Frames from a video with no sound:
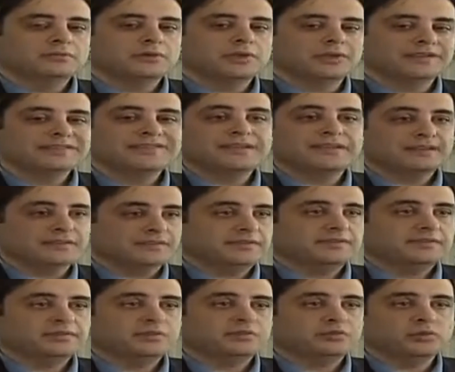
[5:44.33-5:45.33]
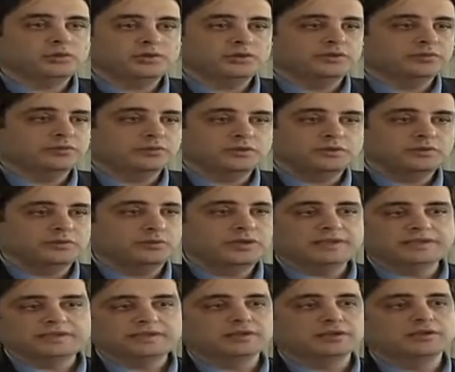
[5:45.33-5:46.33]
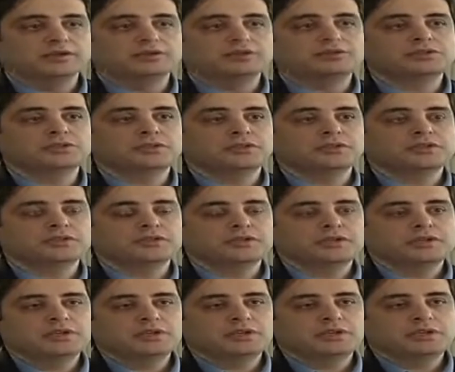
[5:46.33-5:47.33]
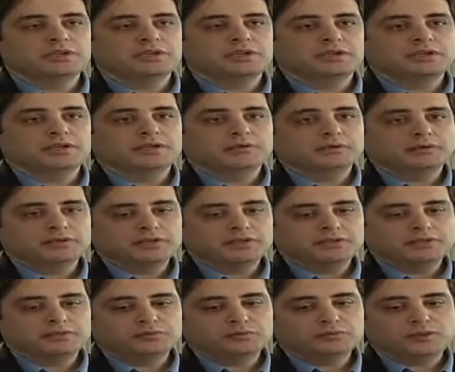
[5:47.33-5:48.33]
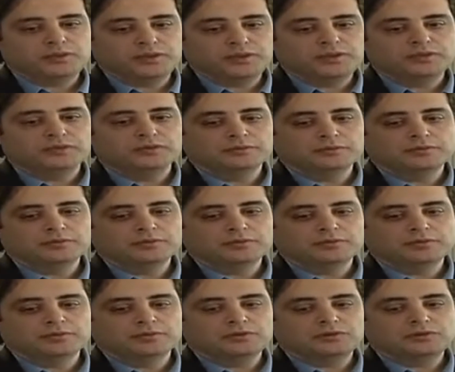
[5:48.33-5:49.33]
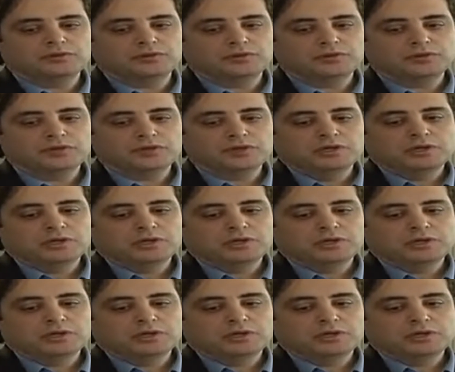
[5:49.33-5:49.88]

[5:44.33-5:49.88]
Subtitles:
assess what their base knowledge is, and working with them to